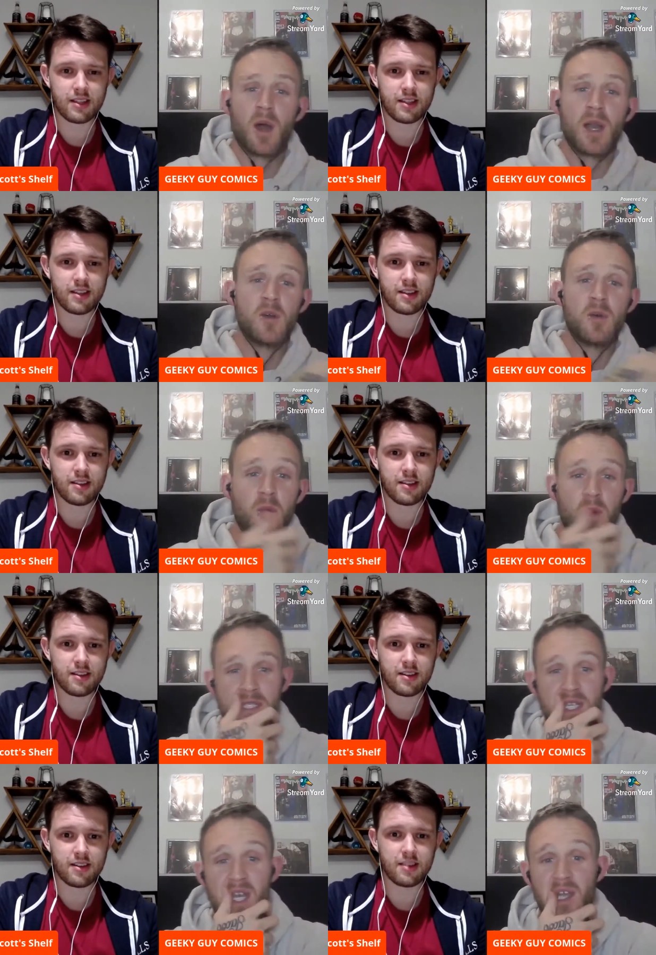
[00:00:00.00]
Speaker 1: my little boy and
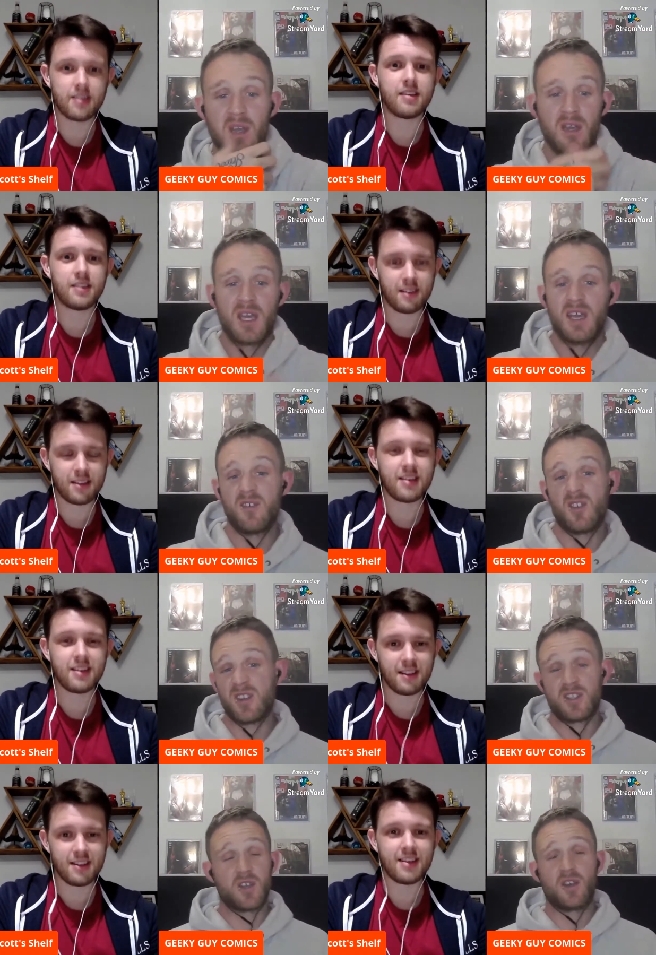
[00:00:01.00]
say, if you're going
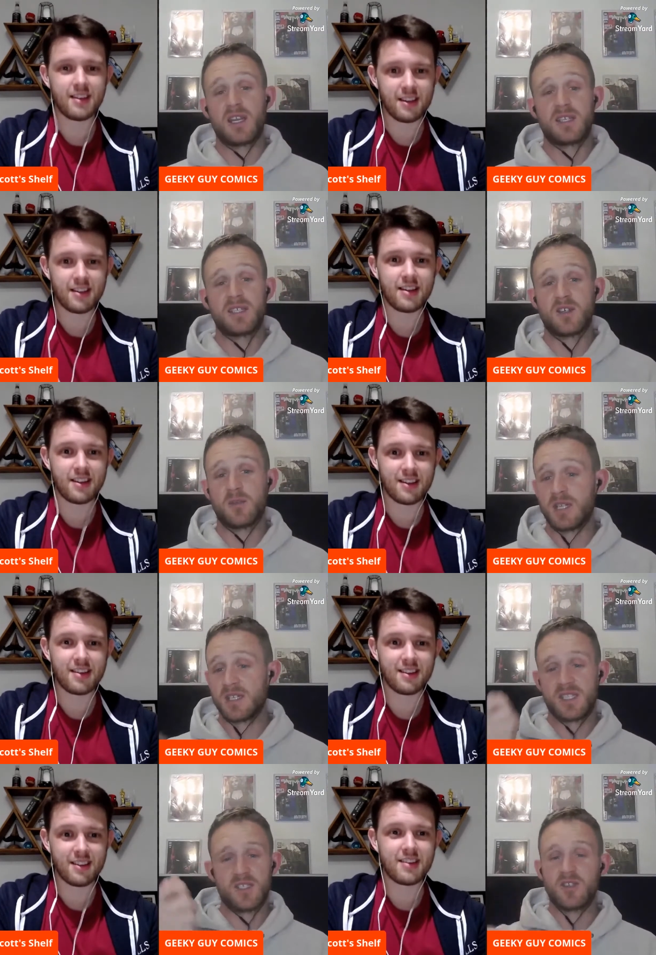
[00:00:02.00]
to start collecting
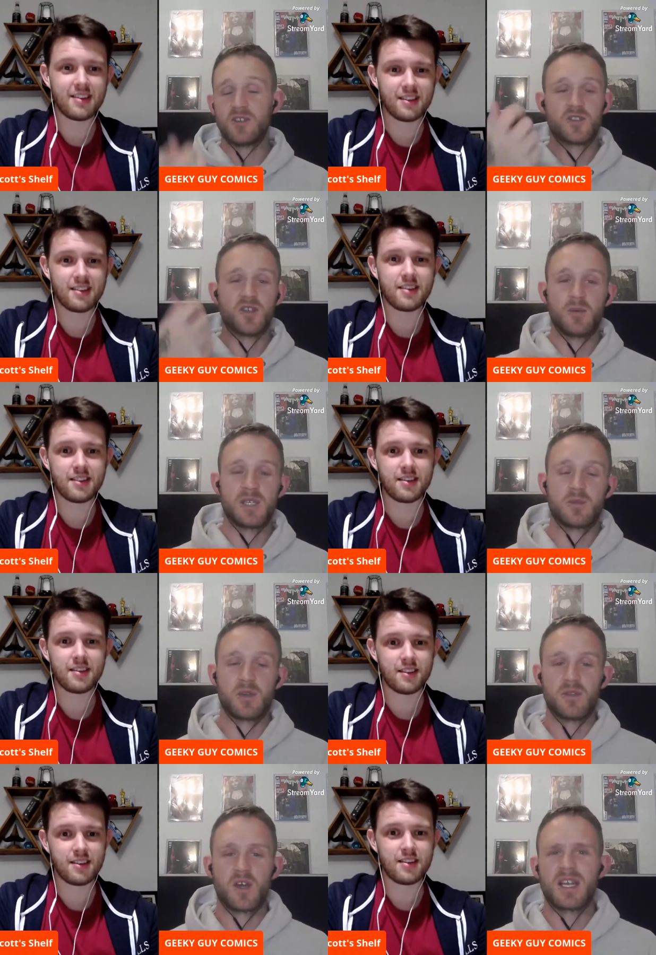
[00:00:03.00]
comics, you've got to start with this
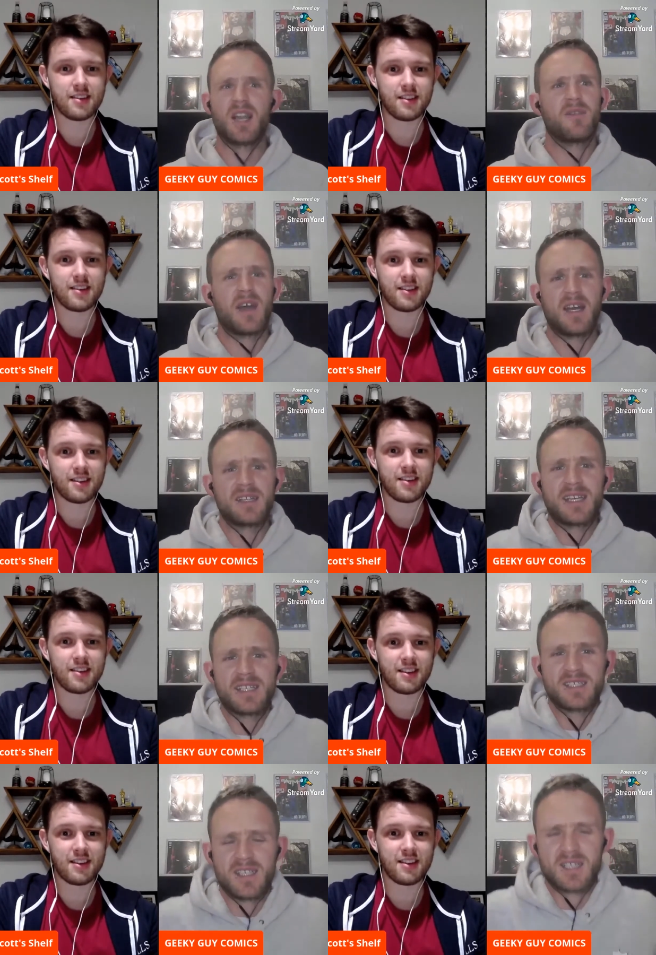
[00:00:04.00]
one. I'd love that.
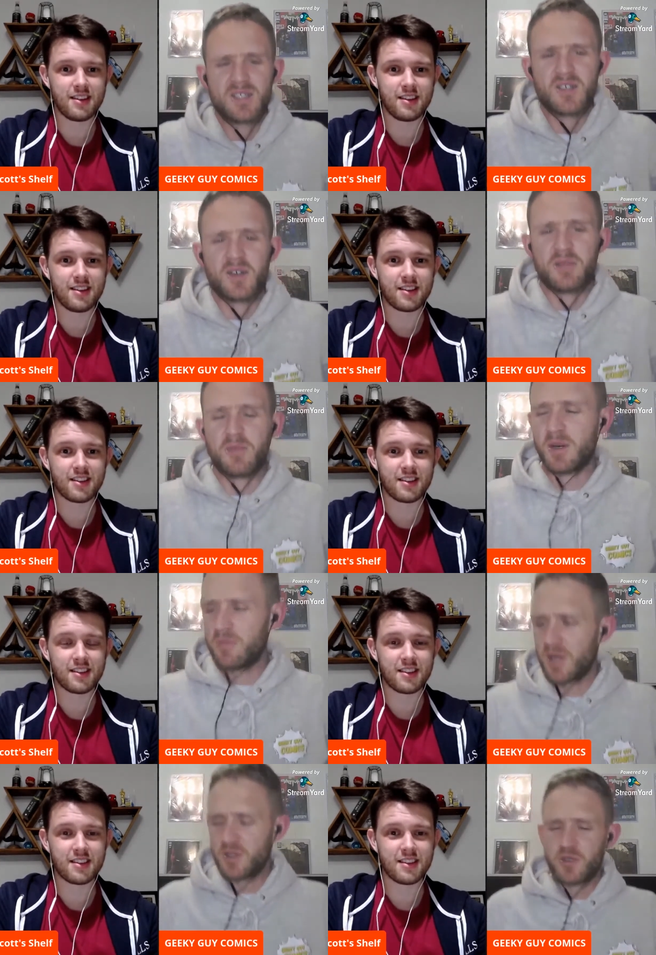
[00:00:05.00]
That's that's kind of my,
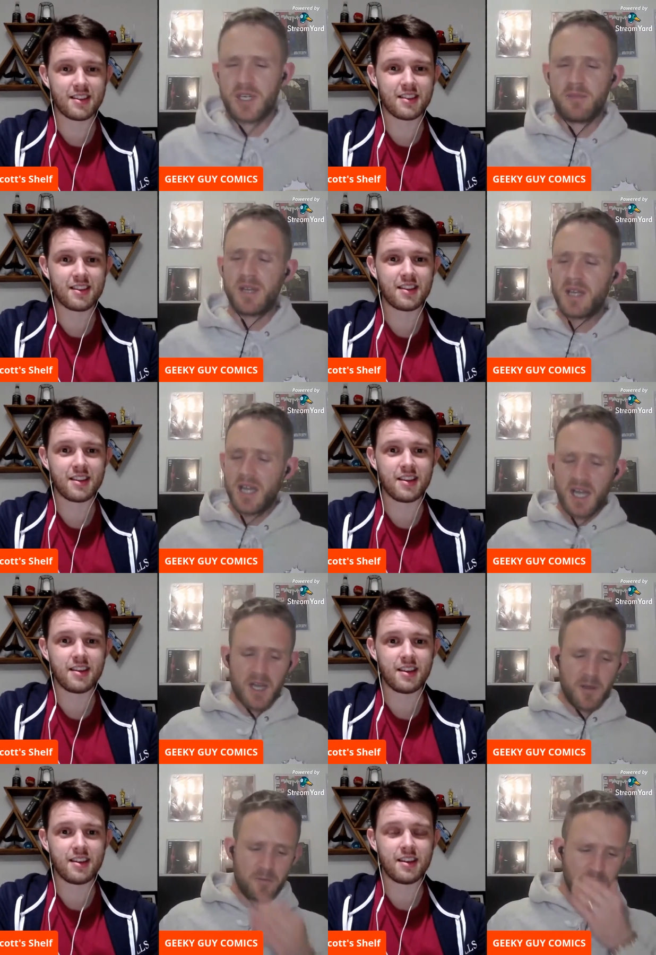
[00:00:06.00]
my dream.
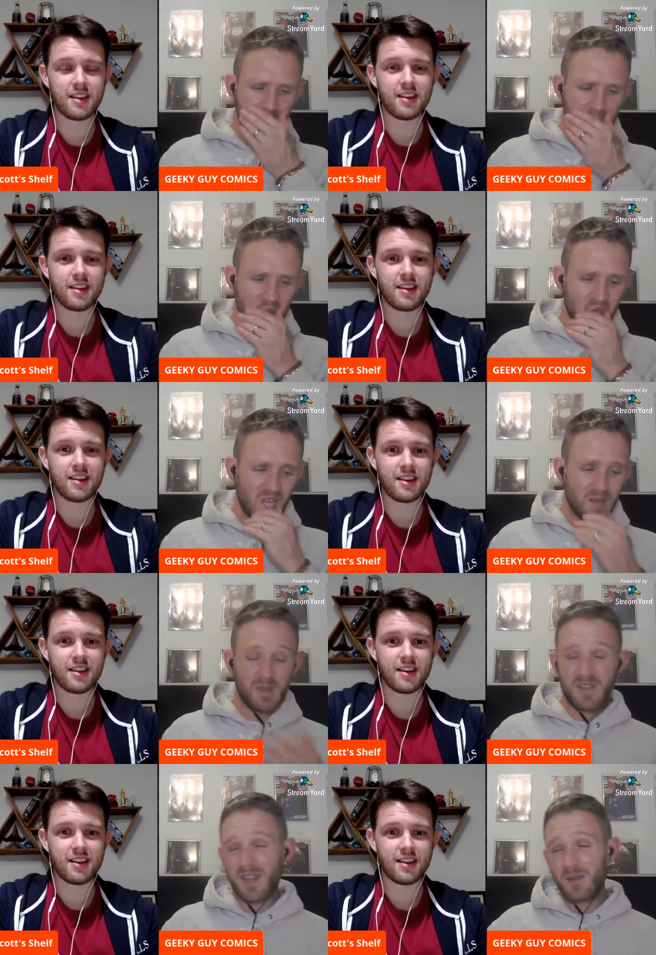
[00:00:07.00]
Um,
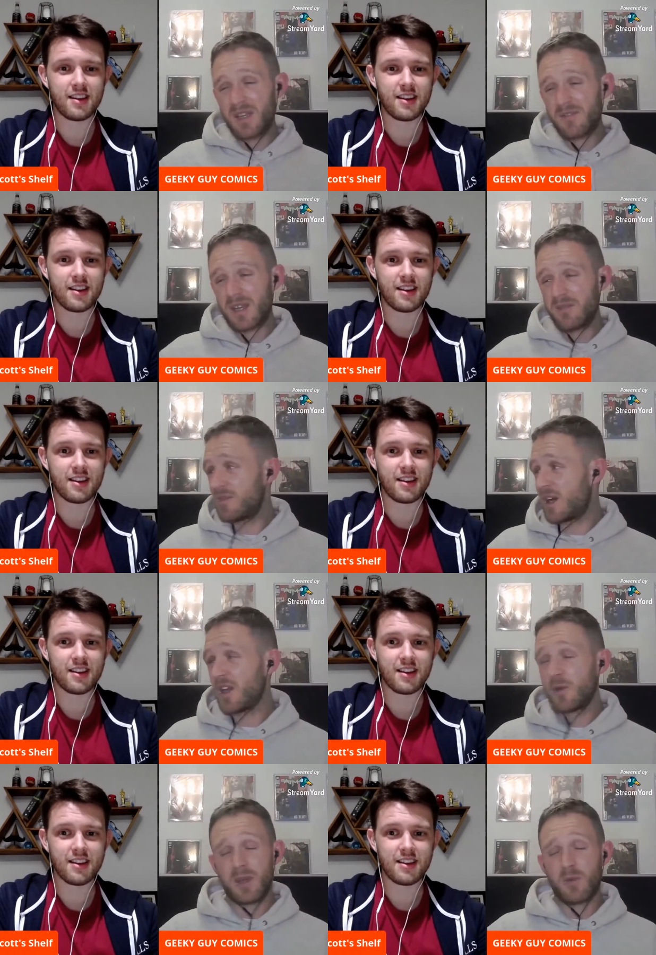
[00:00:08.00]
if they if they, I
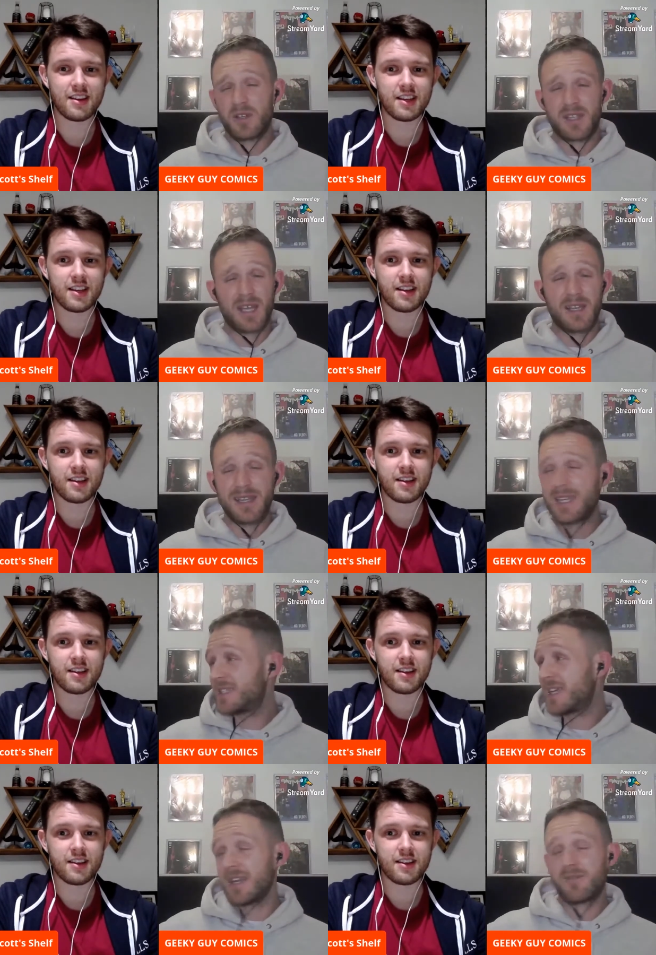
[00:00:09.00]
know they they need
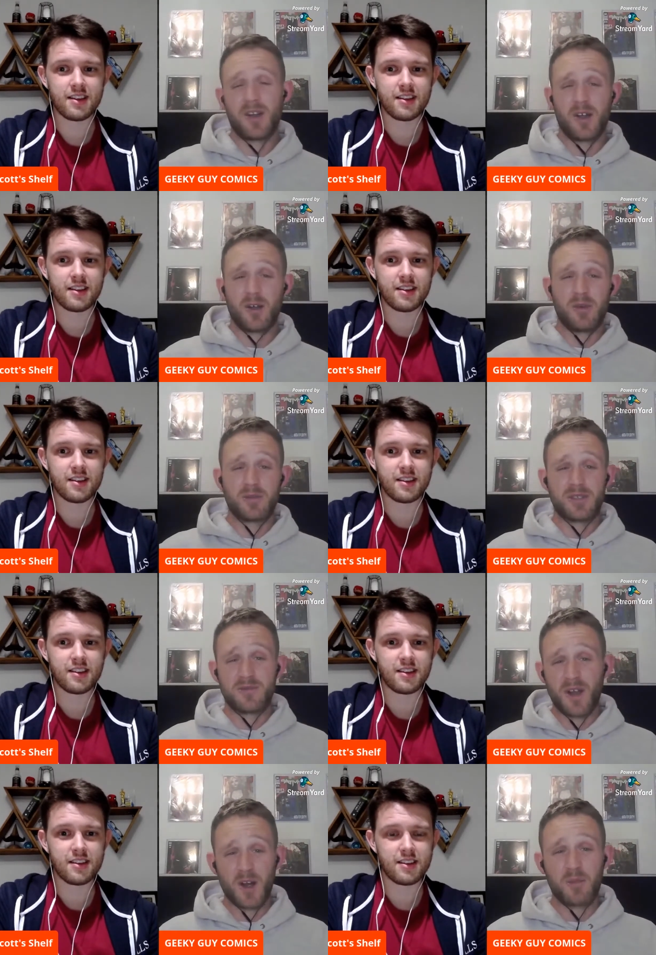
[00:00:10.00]
to collect Funko Pops because
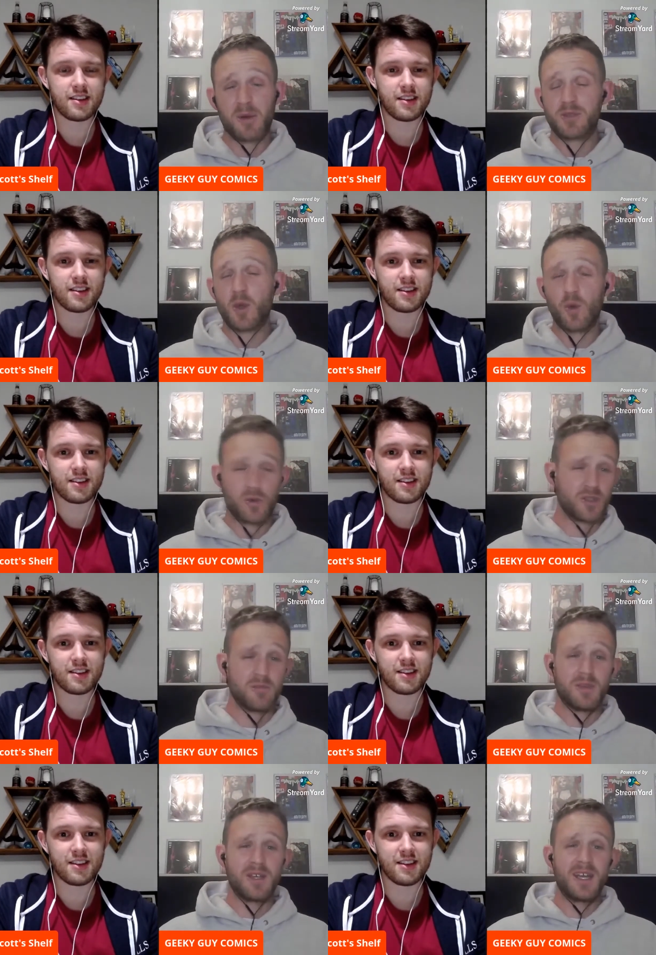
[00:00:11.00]
Funko Pops are
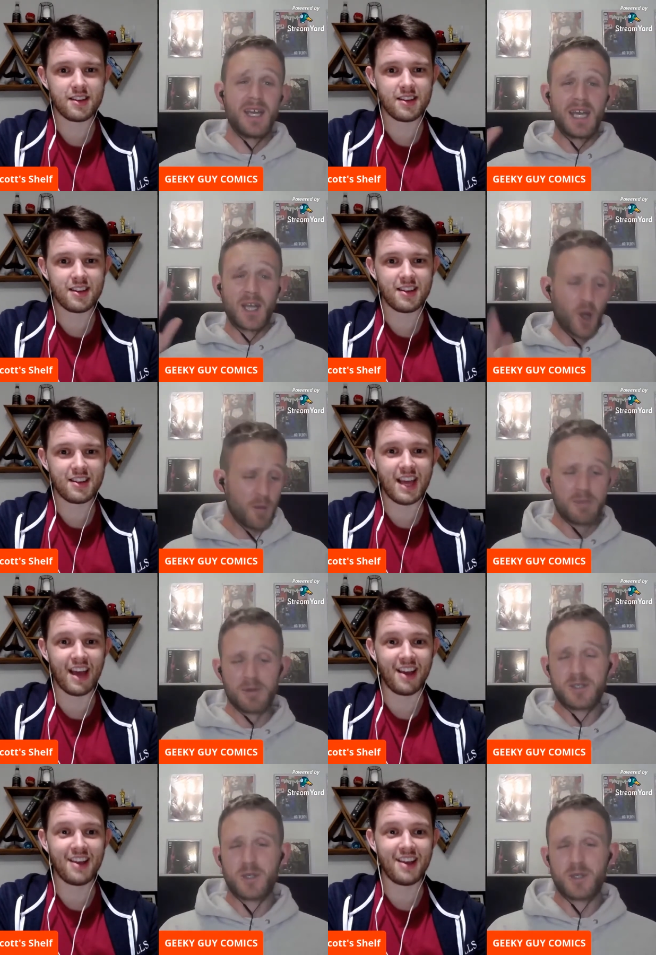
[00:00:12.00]
awesome. Comic yeah. books